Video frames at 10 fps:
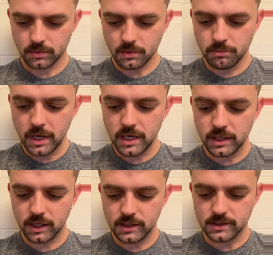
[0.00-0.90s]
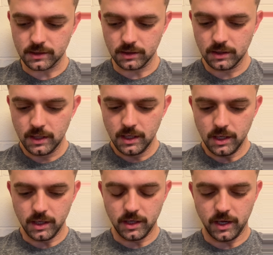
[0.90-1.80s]
made against it
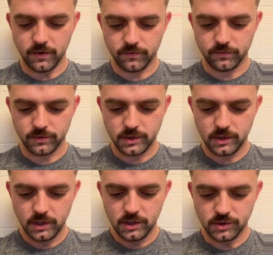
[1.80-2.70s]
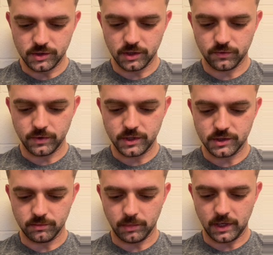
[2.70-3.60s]
in every
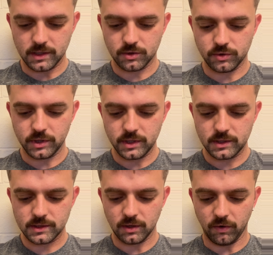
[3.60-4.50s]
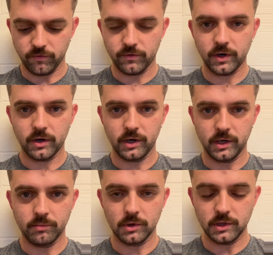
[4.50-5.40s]
generation by critics of
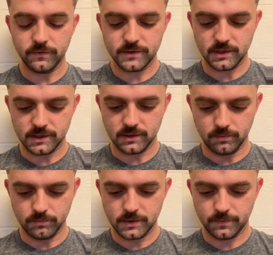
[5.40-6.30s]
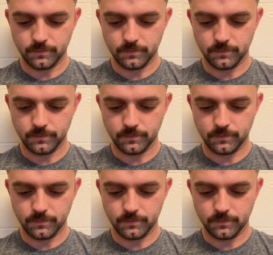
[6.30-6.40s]
varying belief systems.